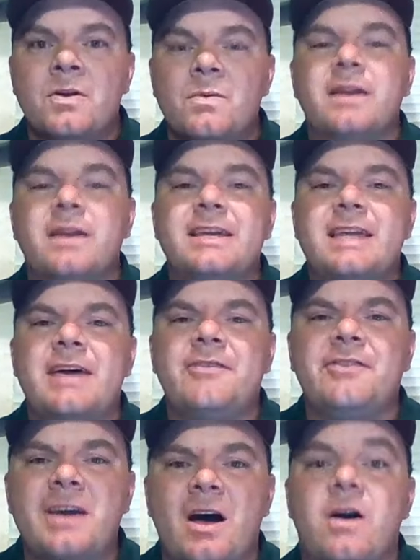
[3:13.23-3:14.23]
while they
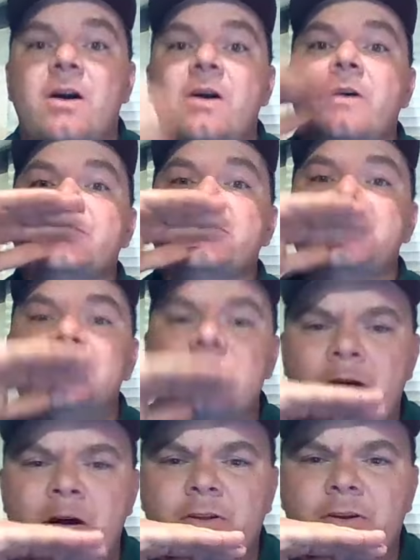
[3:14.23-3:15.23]
definitely are
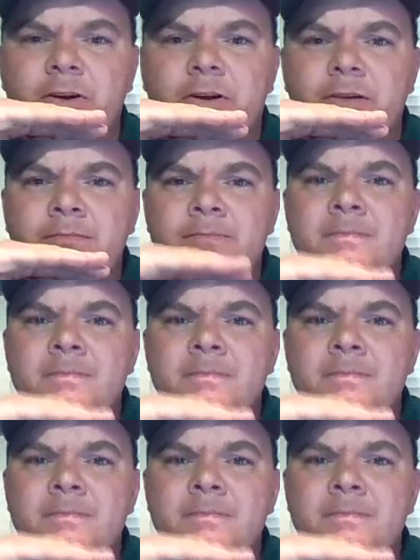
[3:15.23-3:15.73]
smaller,